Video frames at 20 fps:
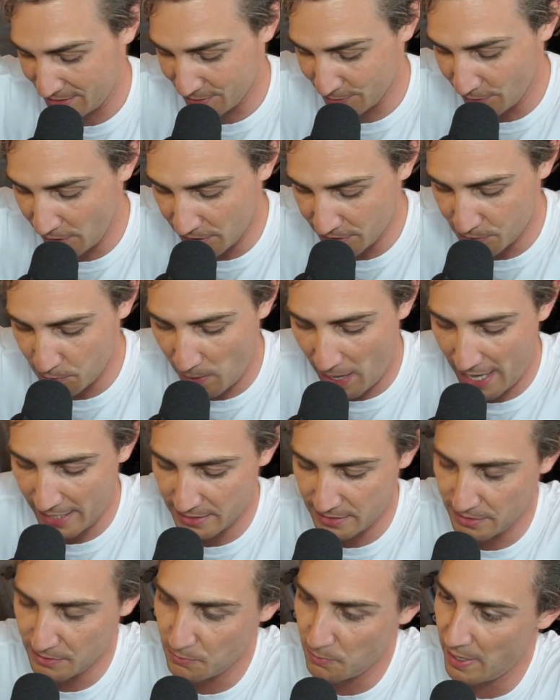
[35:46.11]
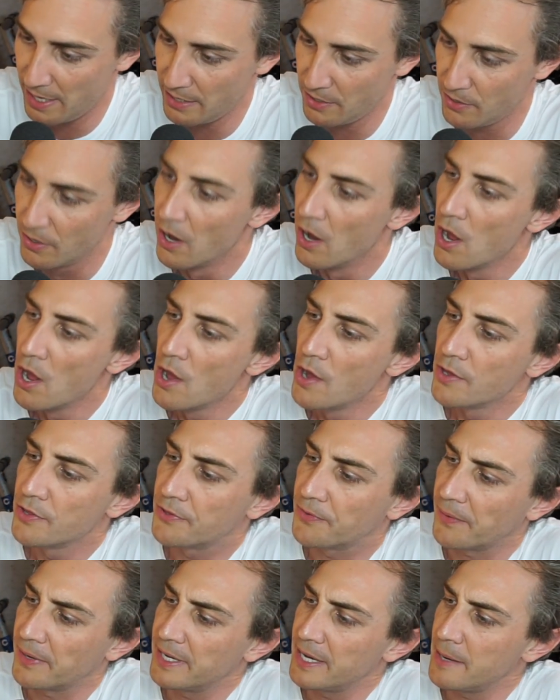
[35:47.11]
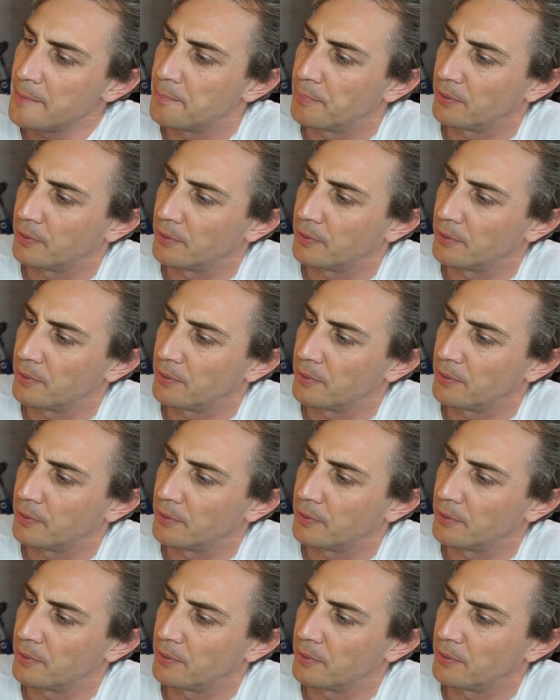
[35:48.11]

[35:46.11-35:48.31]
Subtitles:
And lost wax is where you 3D